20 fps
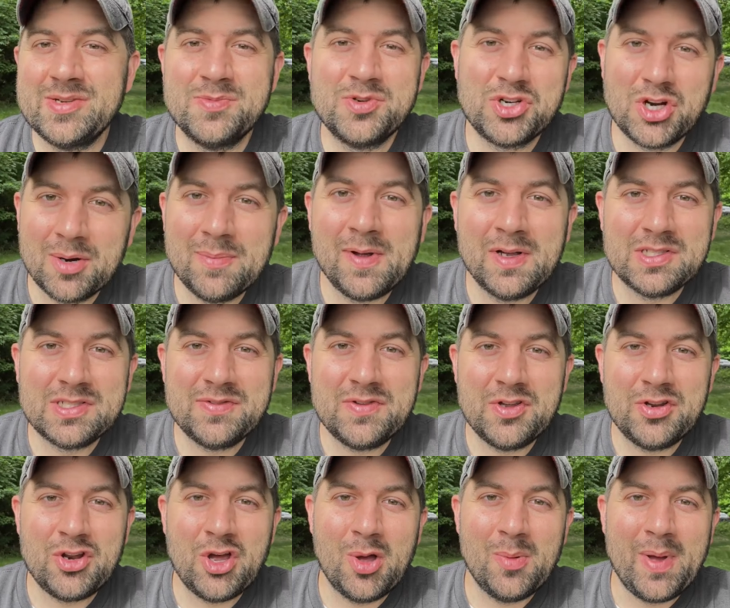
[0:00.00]
I'm sure most of
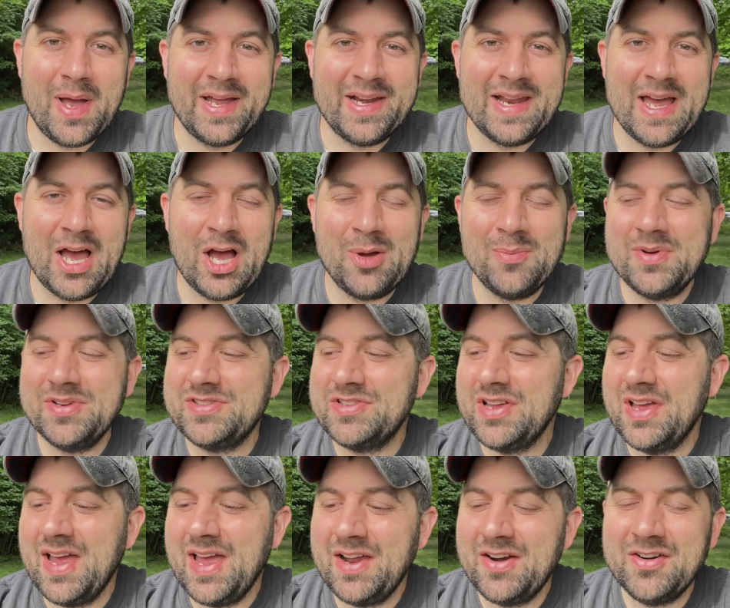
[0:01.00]
you know by now, but
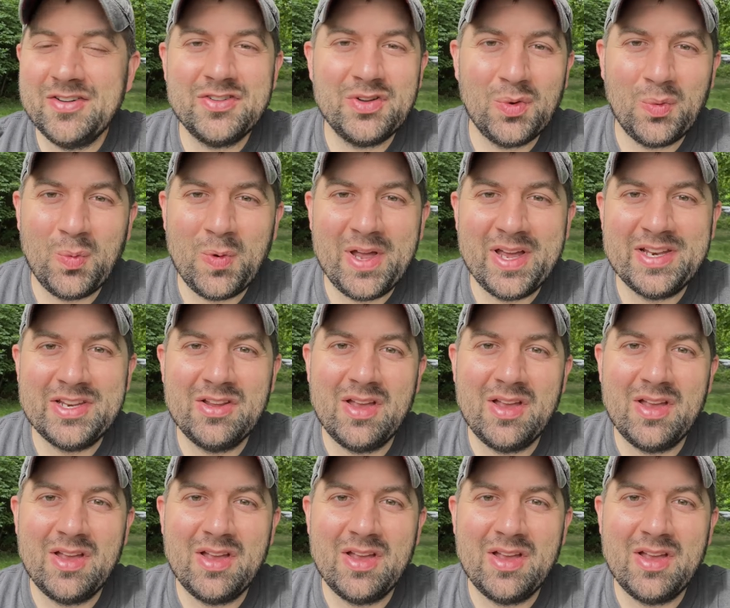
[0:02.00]
to enter to win,